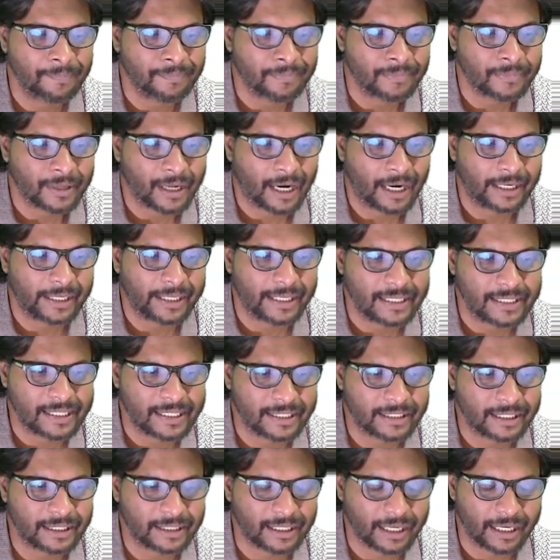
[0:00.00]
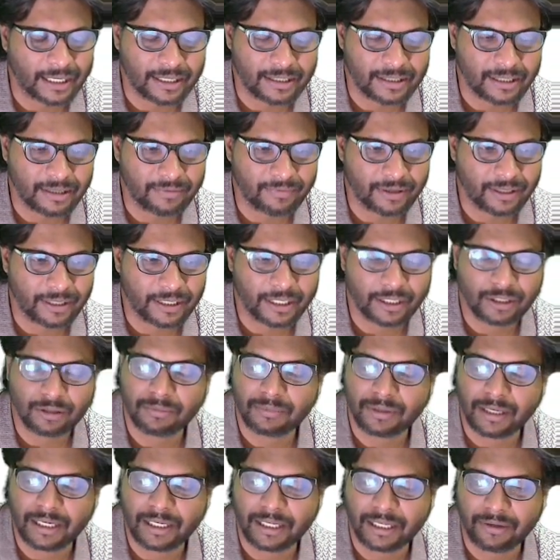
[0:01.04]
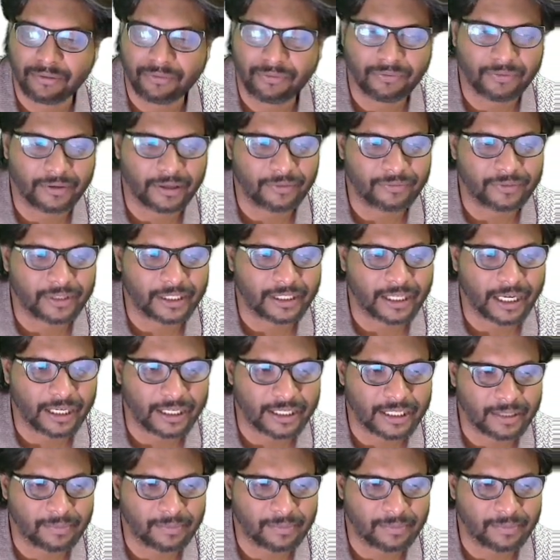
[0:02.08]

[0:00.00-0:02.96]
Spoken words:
and inside that condition we need to write if that condition